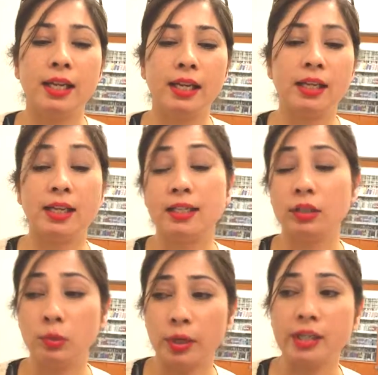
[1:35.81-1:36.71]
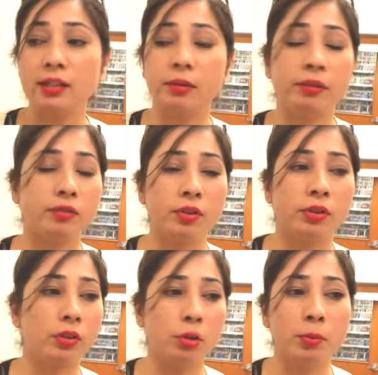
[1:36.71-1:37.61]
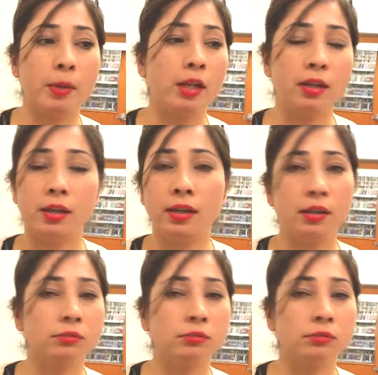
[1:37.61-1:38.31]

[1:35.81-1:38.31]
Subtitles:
And I still write. I write for the Globe and Mail and